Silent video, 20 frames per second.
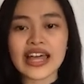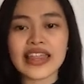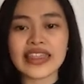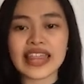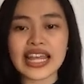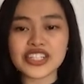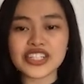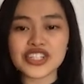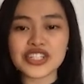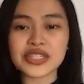
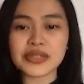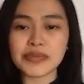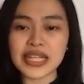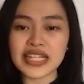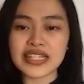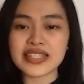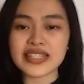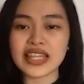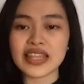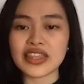that just
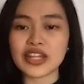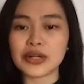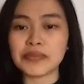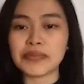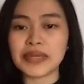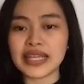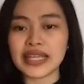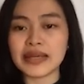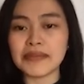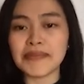means that they're
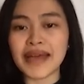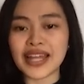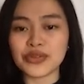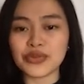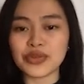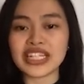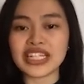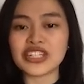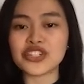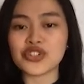being
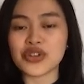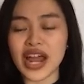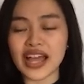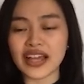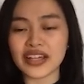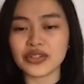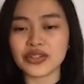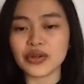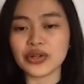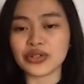manually
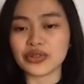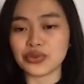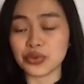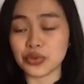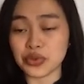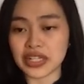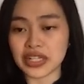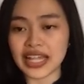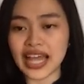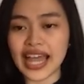tracked on
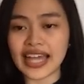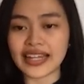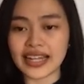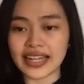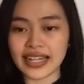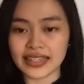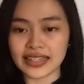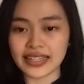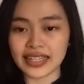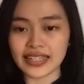Google
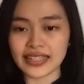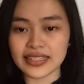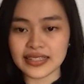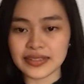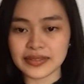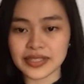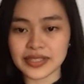Analytics.